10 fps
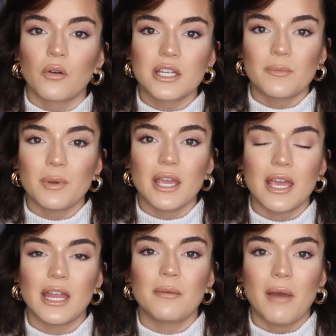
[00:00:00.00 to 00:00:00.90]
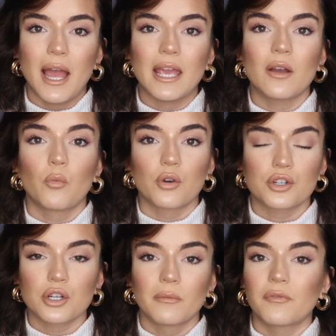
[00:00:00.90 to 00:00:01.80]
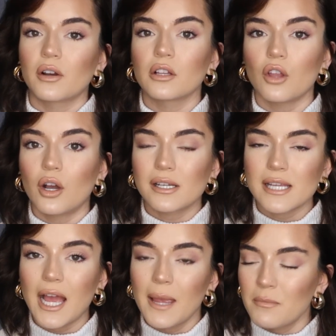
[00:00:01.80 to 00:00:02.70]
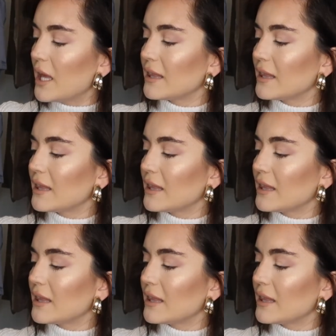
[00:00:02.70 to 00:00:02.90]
going to be in my wardrobe for a long time.